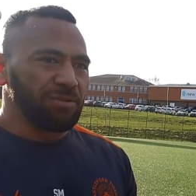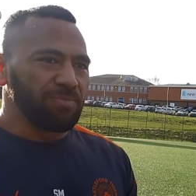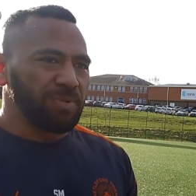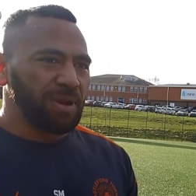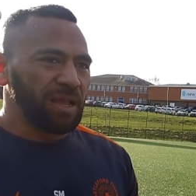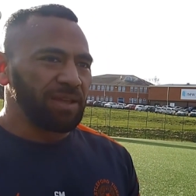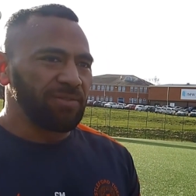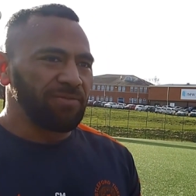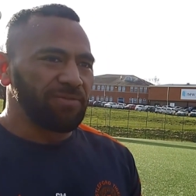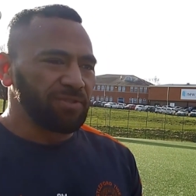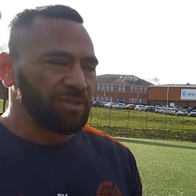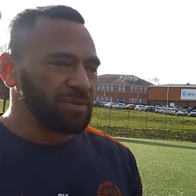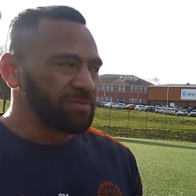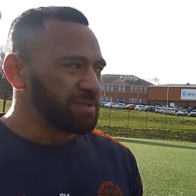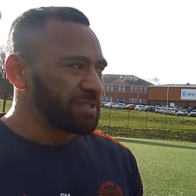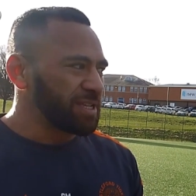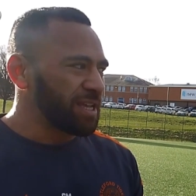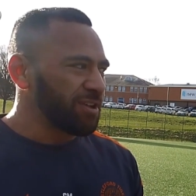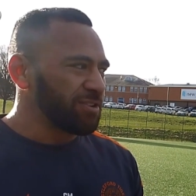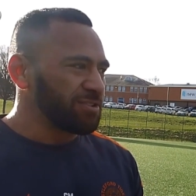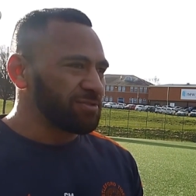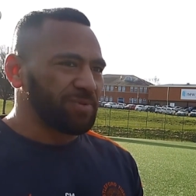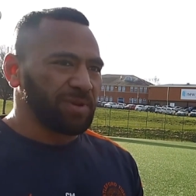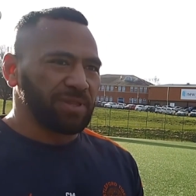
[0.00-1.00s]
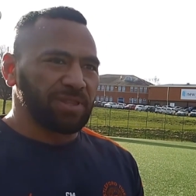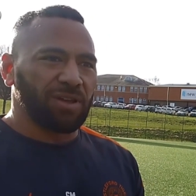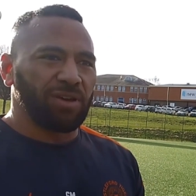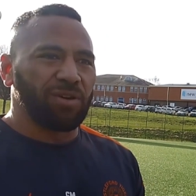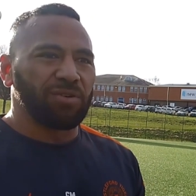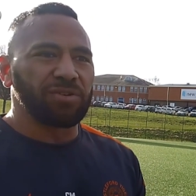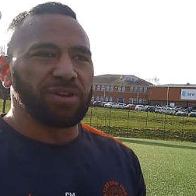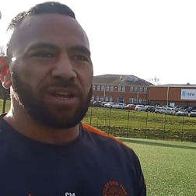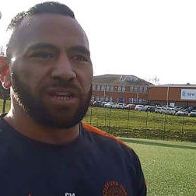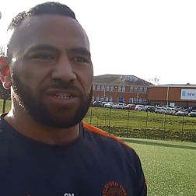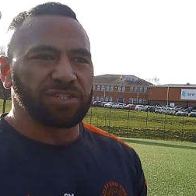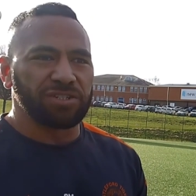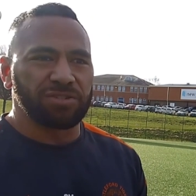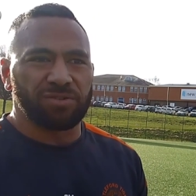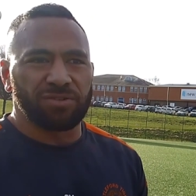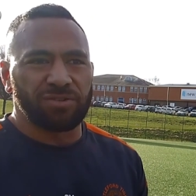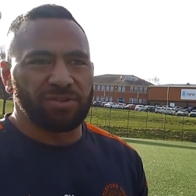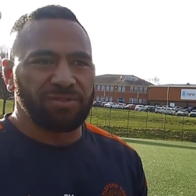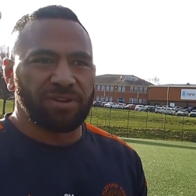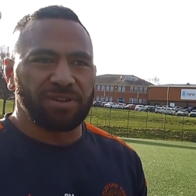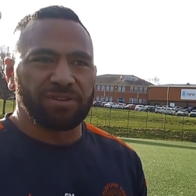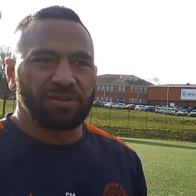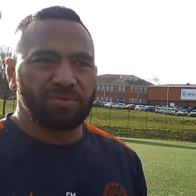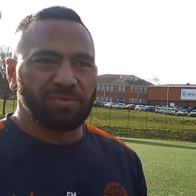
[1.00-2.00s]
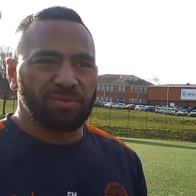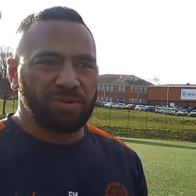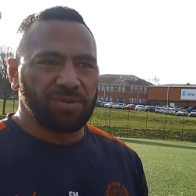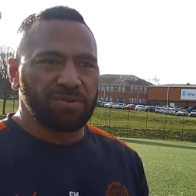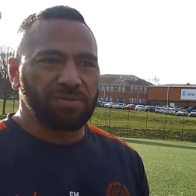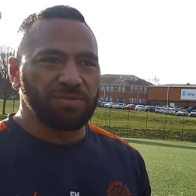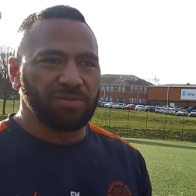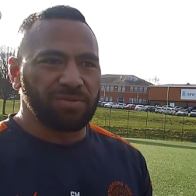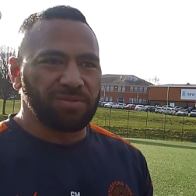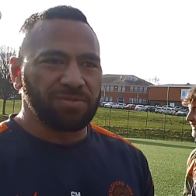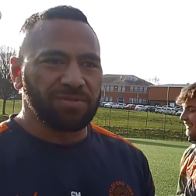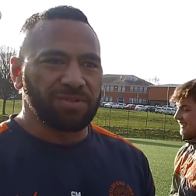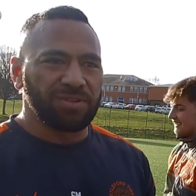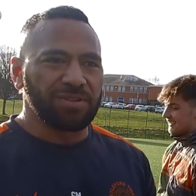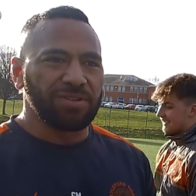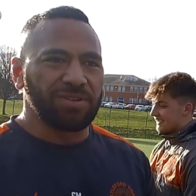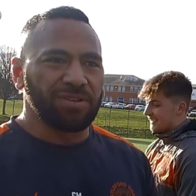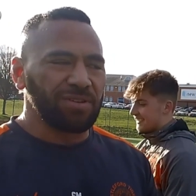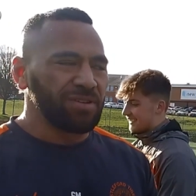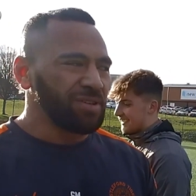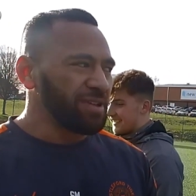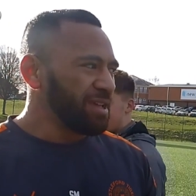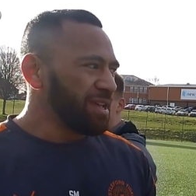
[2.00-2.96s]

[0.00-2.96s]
playing for themselves, but the whole nation all around the world will, you know,